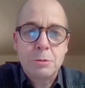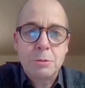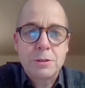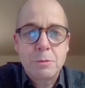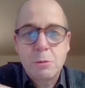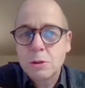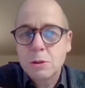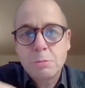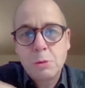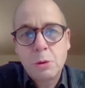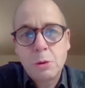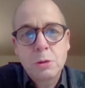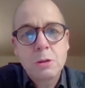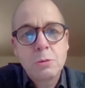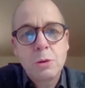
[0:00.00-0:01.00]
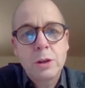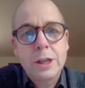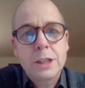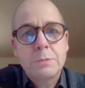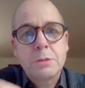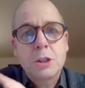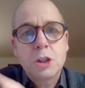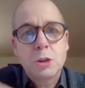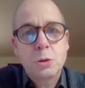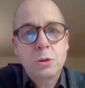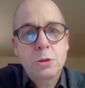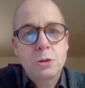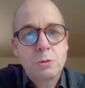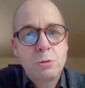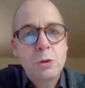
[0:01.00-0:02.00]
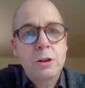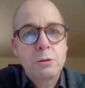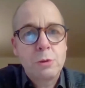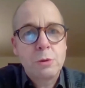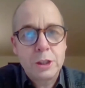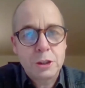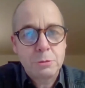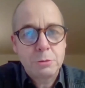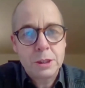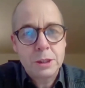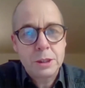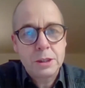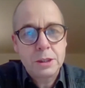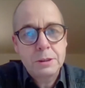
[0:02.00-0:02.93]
The most important one has been short-term work arrangements.